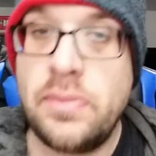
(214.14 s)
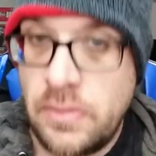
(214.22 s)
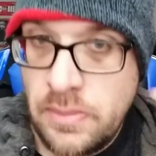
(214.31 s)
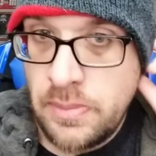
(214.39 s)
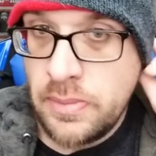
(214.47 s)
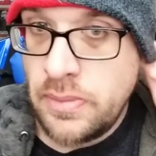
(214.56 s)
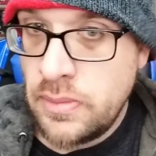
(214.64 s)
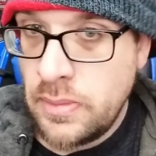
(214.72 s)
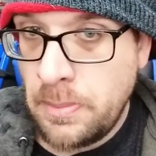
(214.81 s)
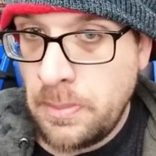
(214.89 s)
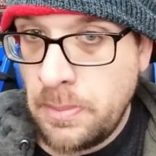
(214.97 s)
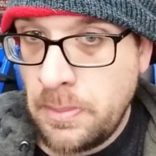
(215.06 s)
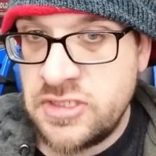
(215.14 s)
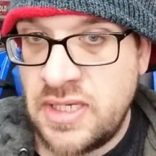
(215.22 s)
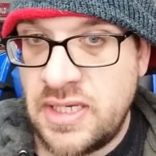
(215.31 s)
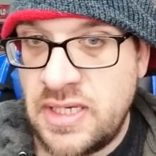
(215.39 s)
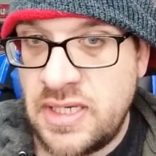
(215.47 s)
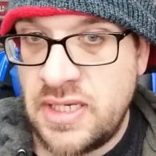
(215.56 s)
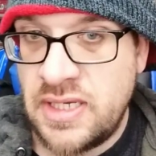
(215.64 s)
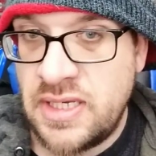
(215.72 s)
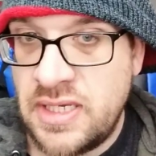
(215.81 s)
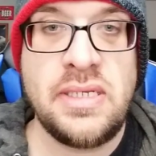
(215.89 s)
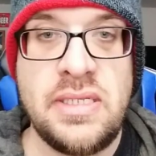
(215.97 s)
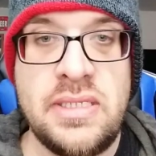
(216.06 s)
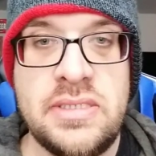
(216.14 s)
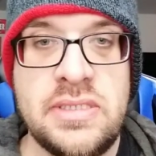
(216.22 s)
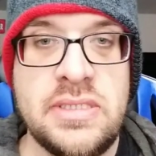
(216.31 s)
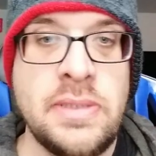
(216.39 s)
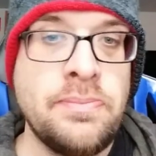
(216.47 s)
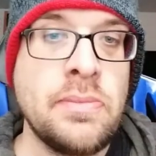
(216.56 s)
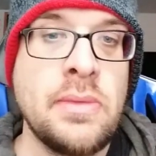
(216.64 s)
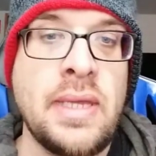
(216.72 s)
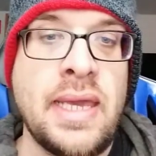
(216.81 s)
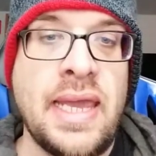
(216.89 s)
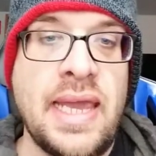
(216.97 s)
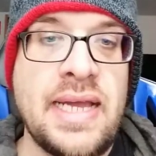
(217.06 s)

merchandise, you know, beanies, hats,